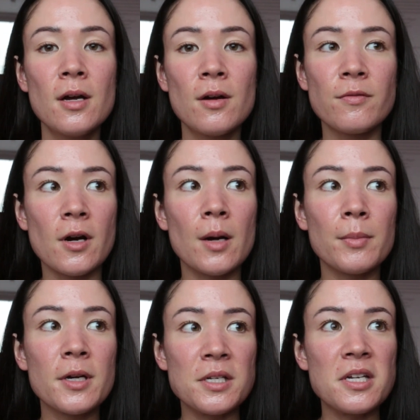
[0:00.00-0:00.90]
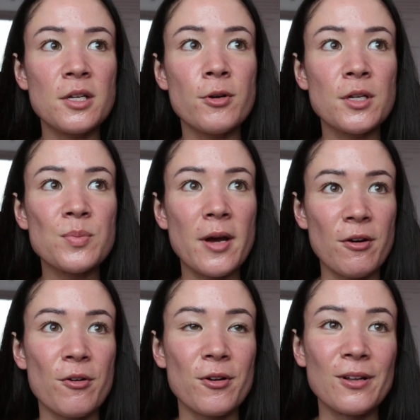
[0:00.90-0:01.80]
from continuing
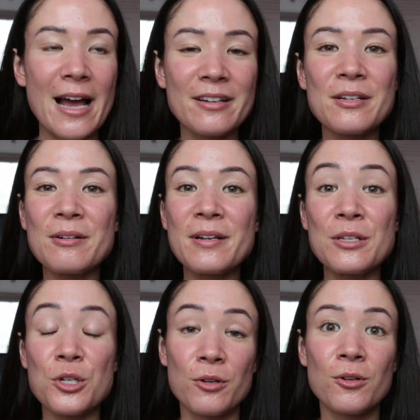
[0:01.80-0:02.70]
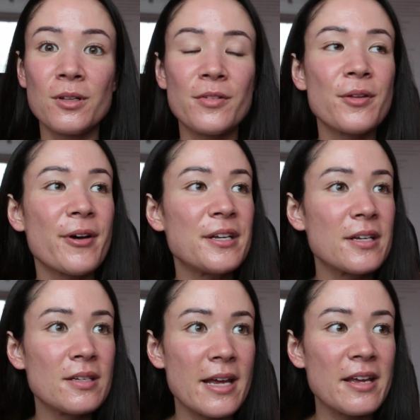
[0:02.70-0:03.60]
Spironolactone in general. Even though I
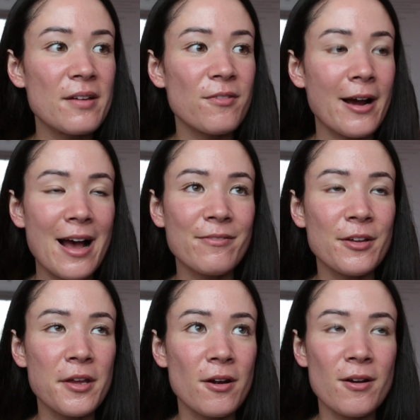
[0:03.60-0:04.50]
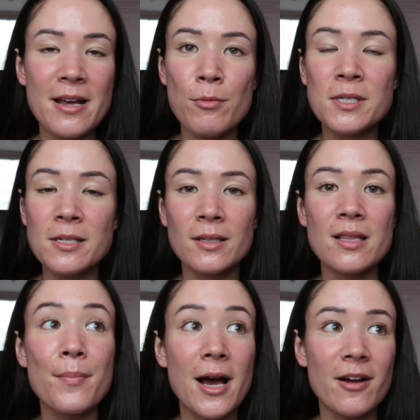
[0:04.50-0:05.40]
did take it for half a year, it was still in
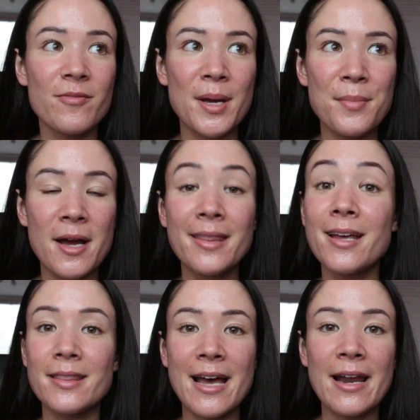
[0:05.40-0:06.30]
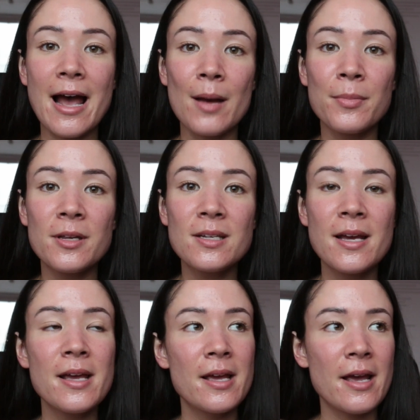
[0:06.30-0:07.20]
the back of my mind that that happened,
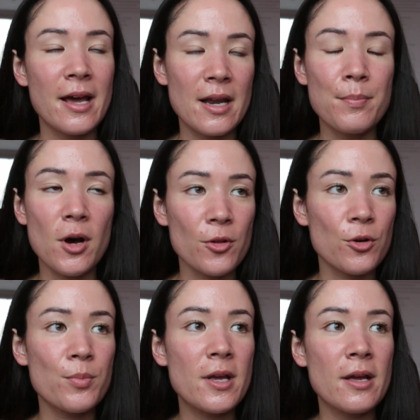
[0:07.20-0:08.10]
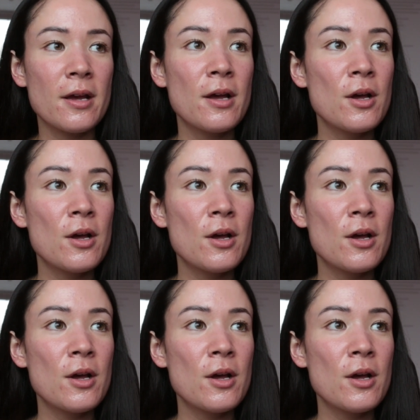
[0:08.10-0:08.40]
and it bothered me